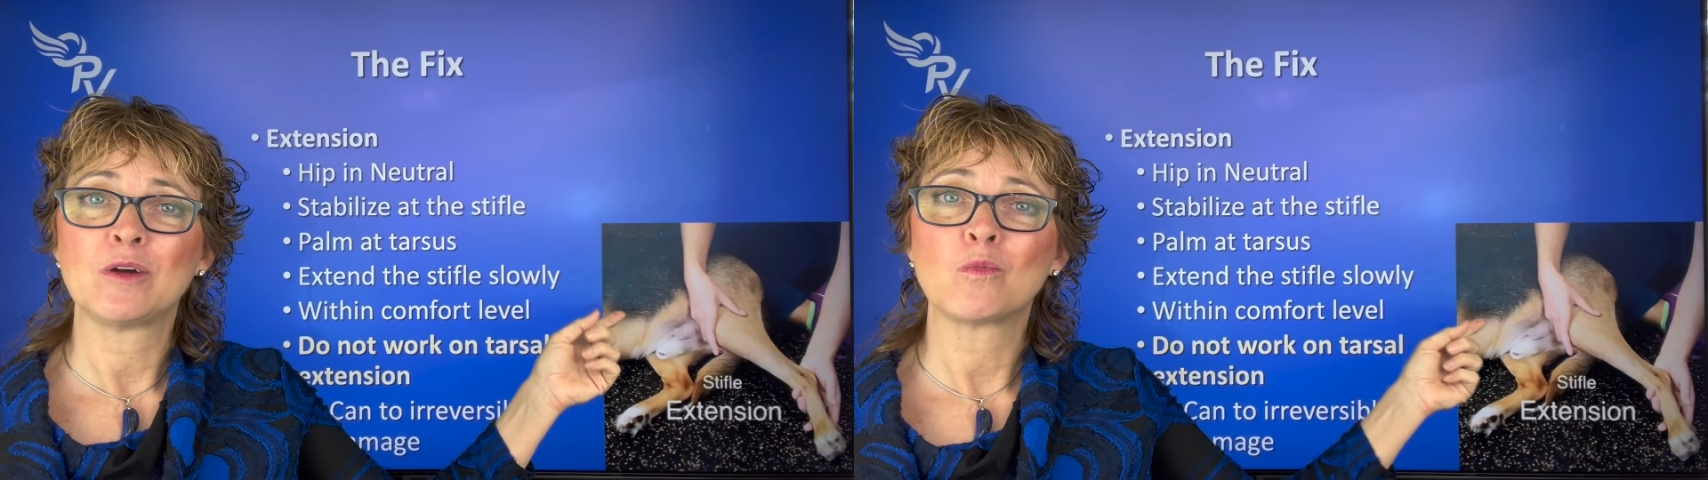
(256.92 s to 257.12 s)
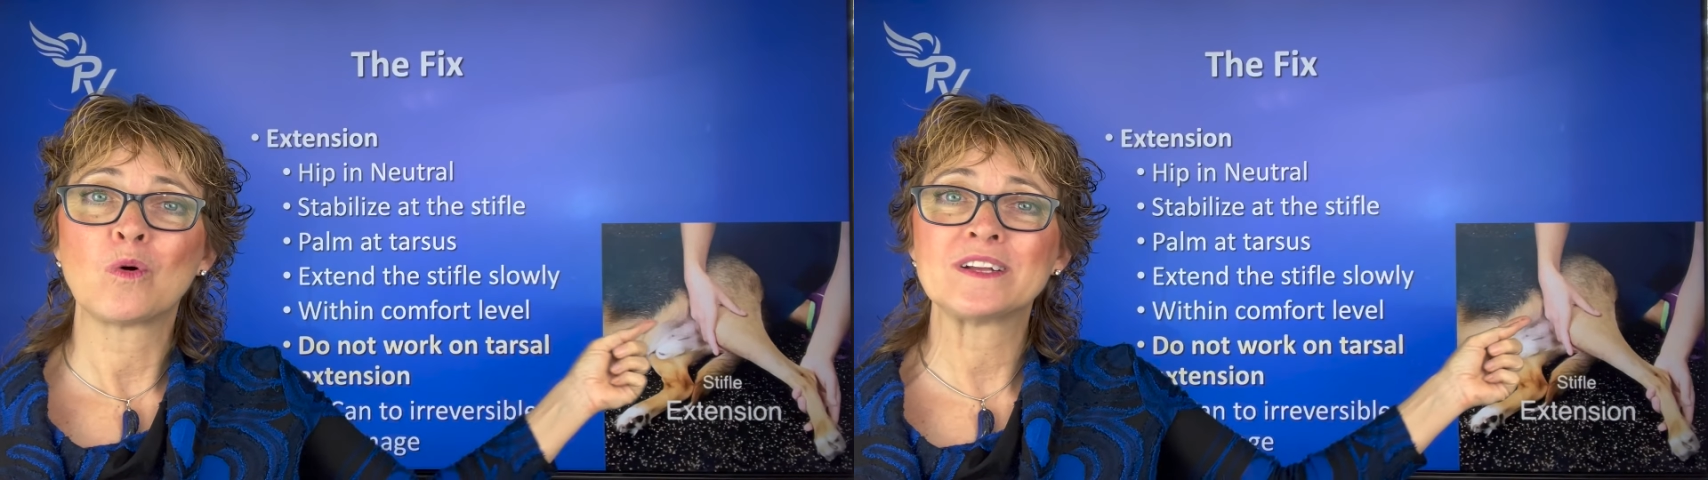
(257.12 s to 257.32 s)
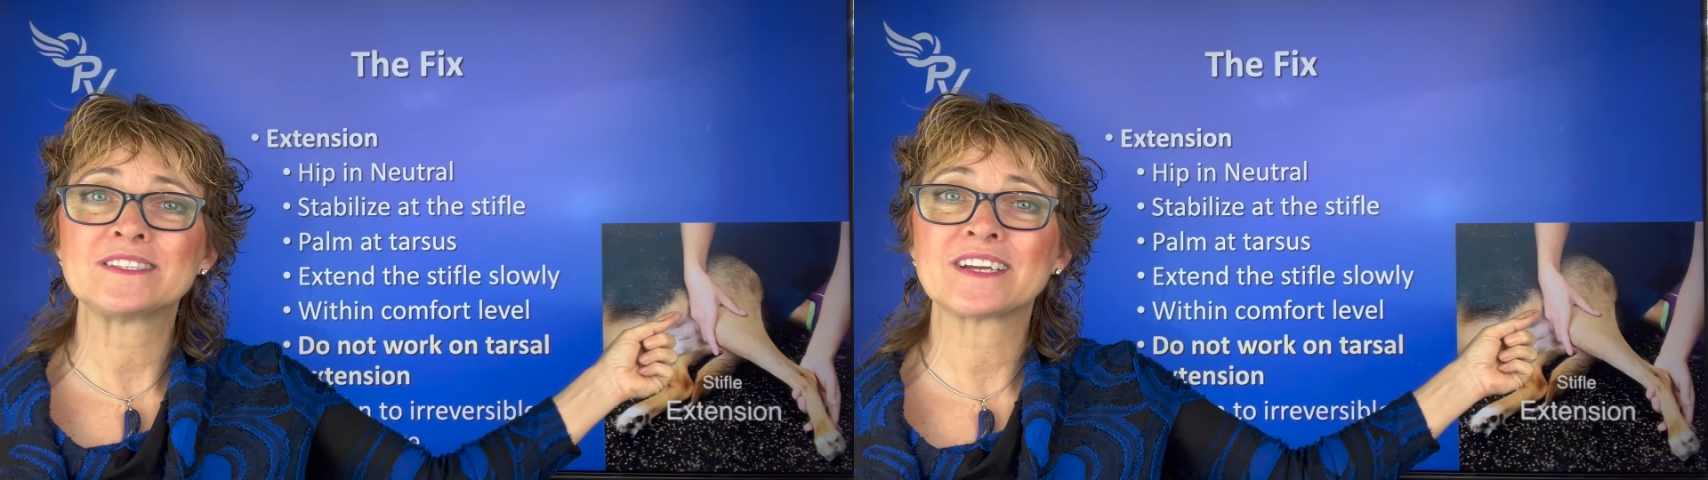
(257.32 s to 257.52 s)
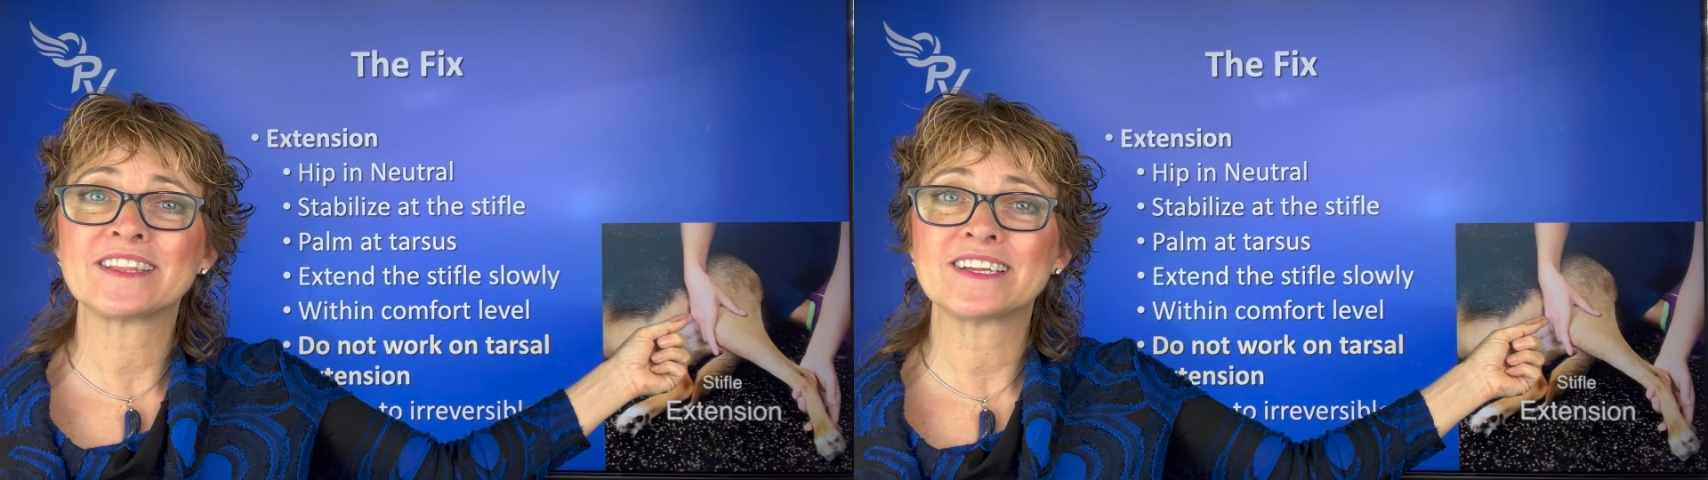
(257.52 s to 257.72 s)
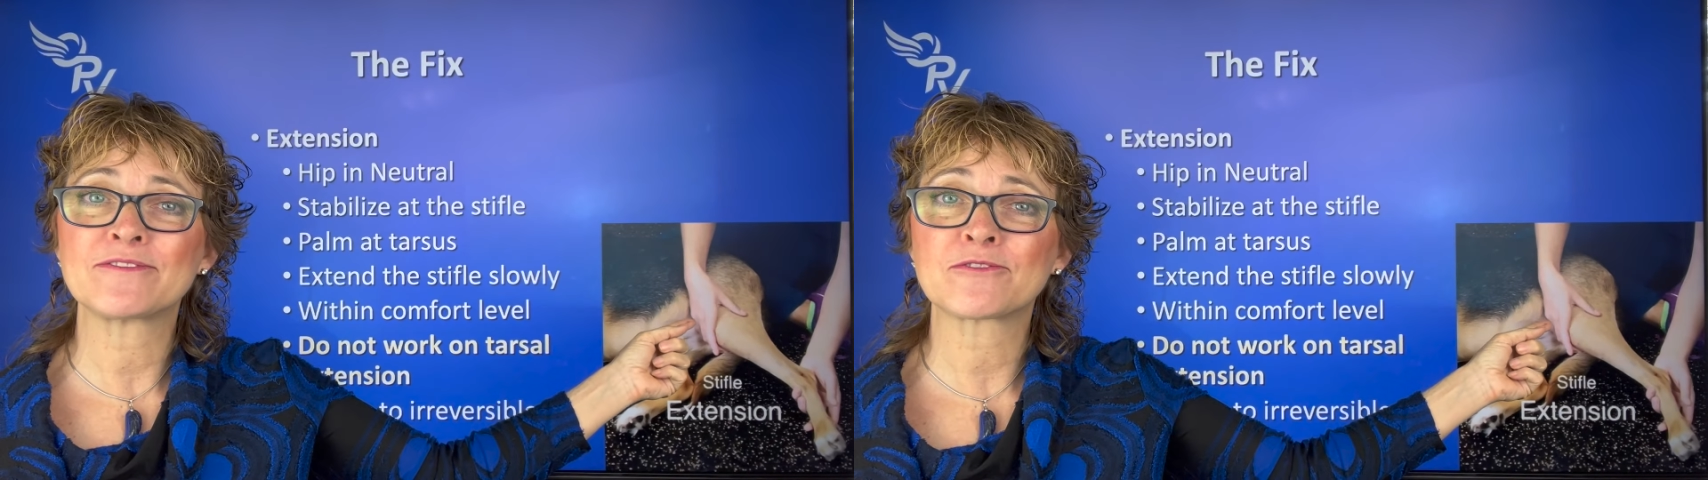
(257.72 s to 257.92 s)
One's
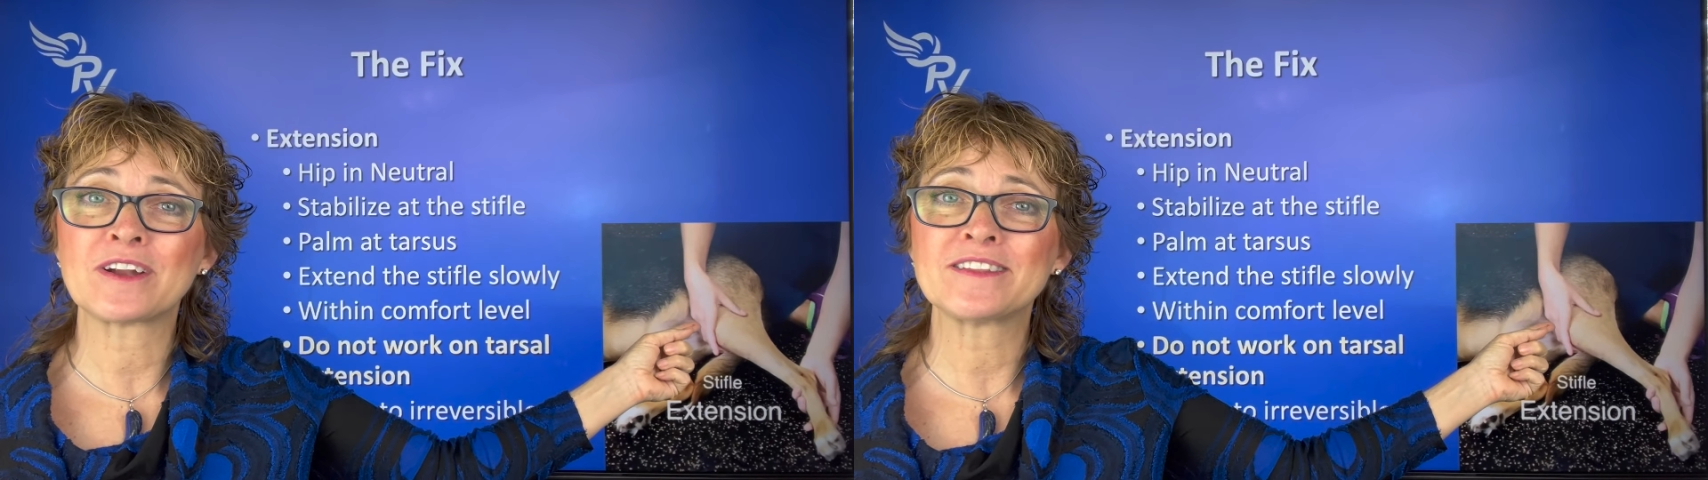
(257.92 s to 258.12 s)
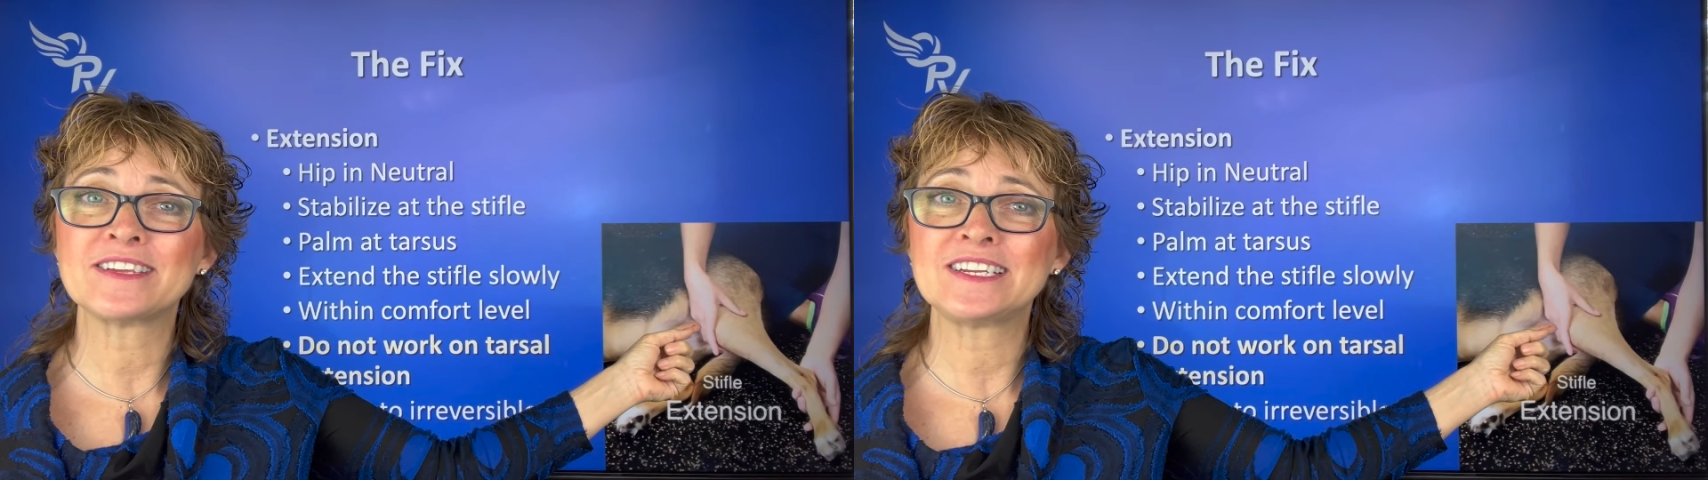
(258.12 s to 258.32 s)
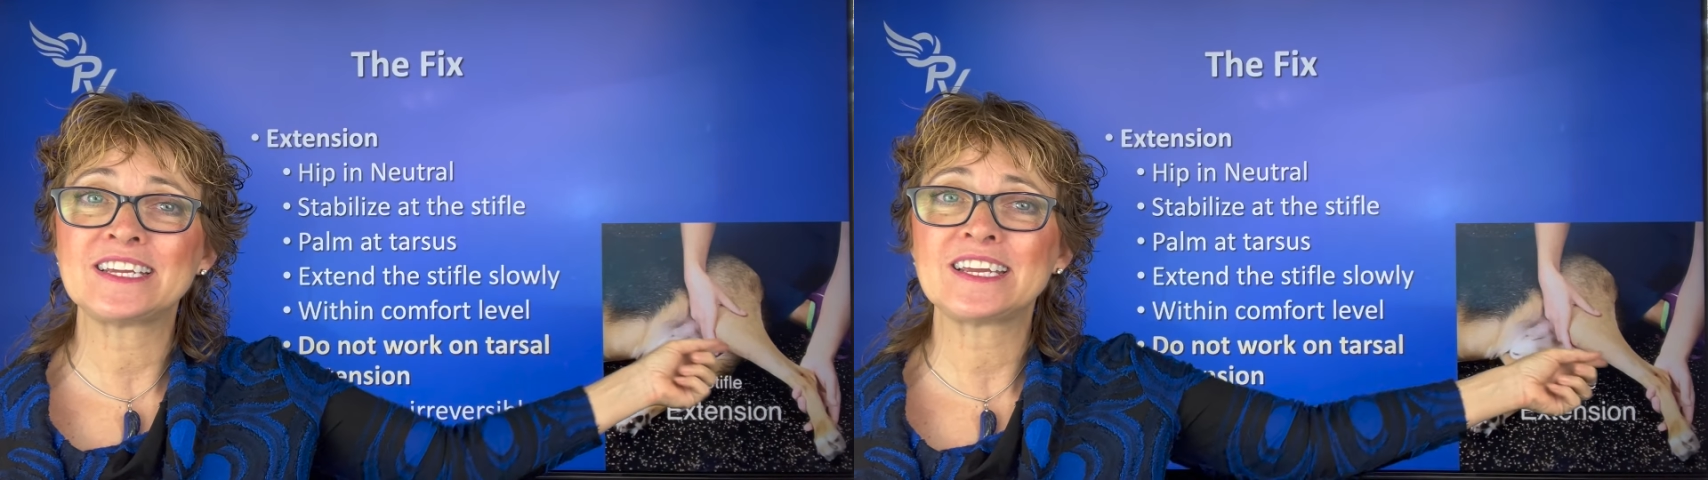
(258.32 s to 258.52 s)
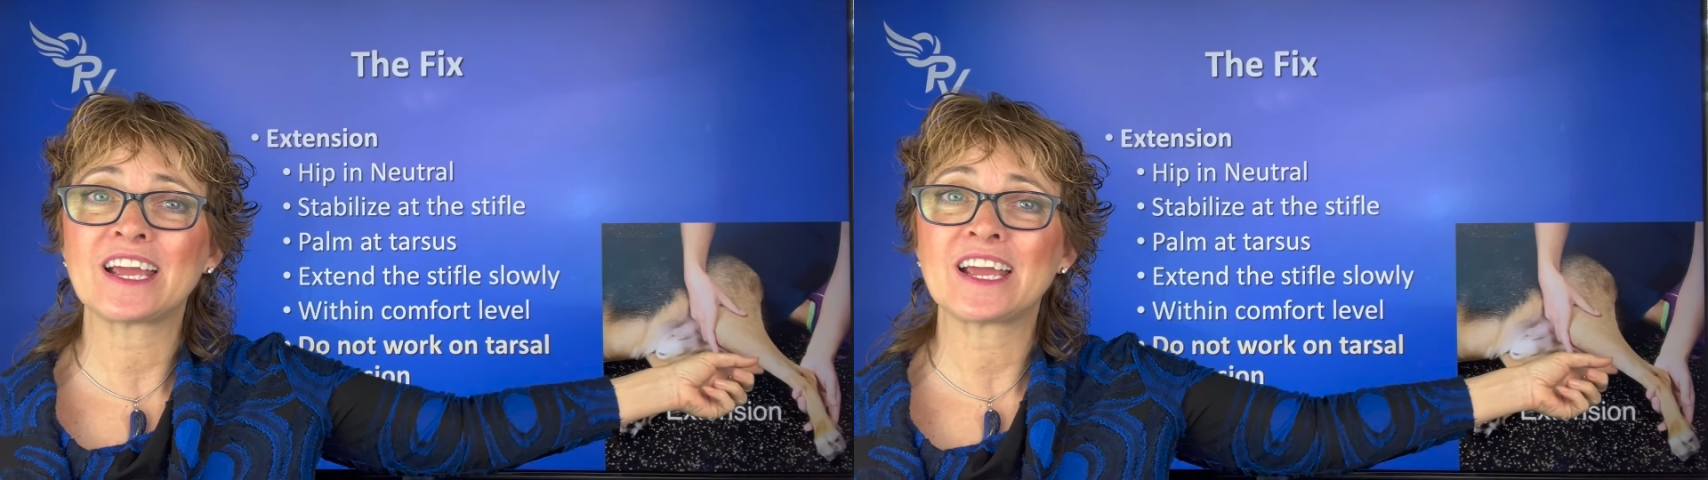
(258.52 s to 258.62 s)
on the front of the knee